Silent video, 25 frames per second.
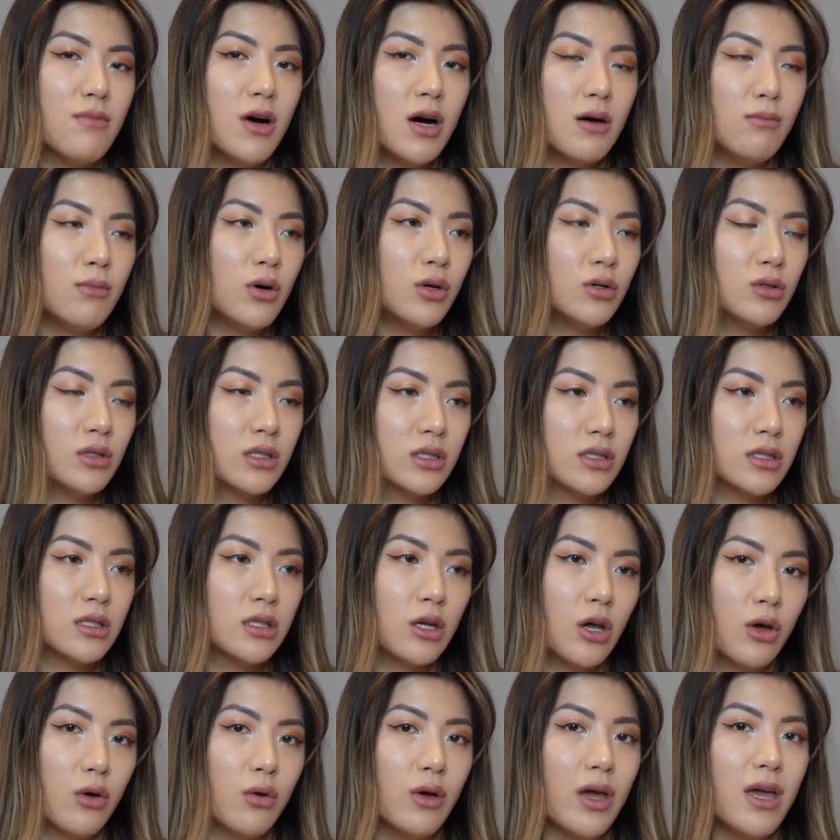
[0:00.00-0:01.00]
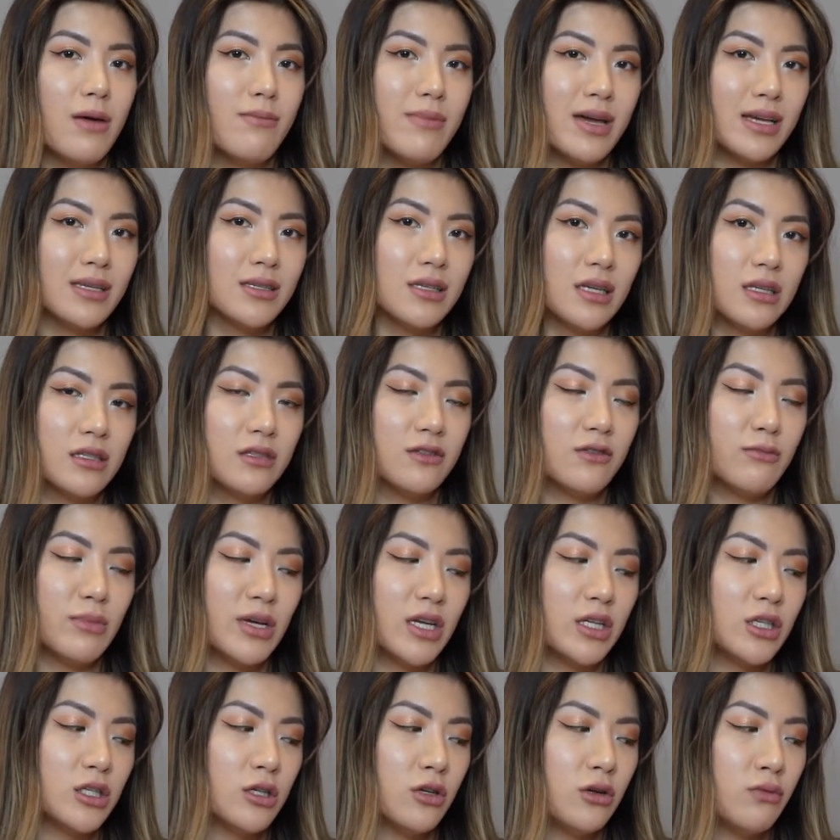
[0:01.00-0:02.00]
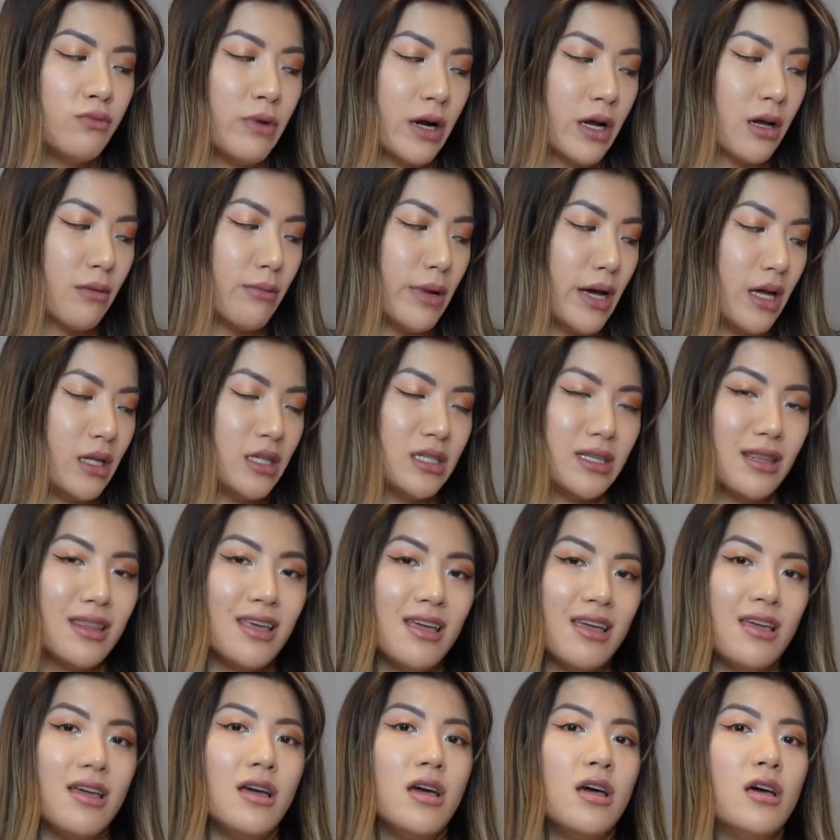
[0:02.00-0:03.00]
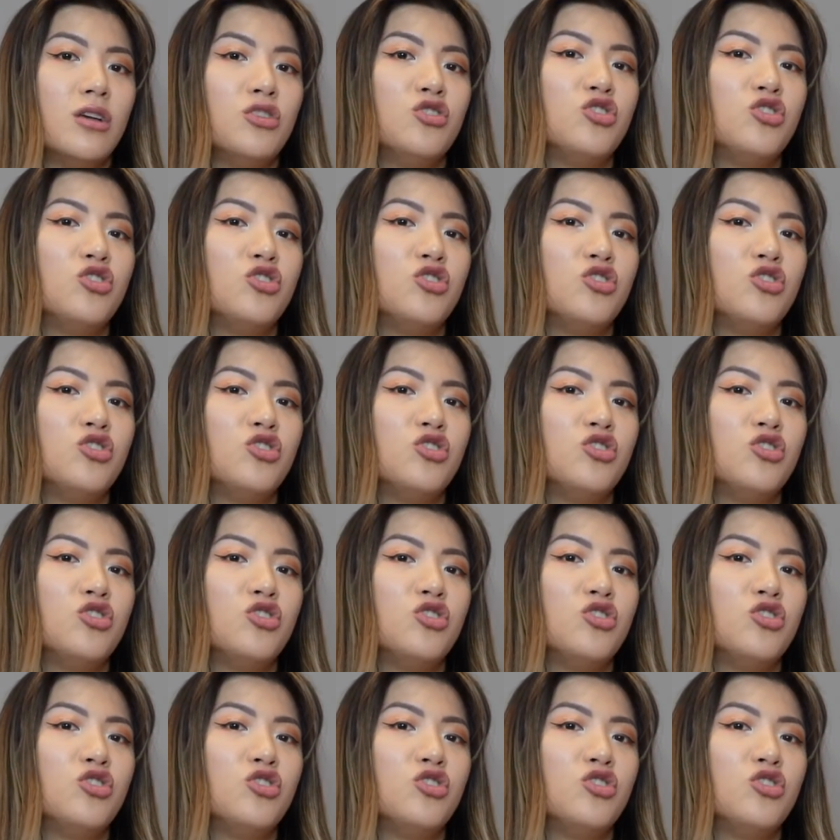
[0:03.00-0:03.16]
Marmont, so it makes sense for me to recommend the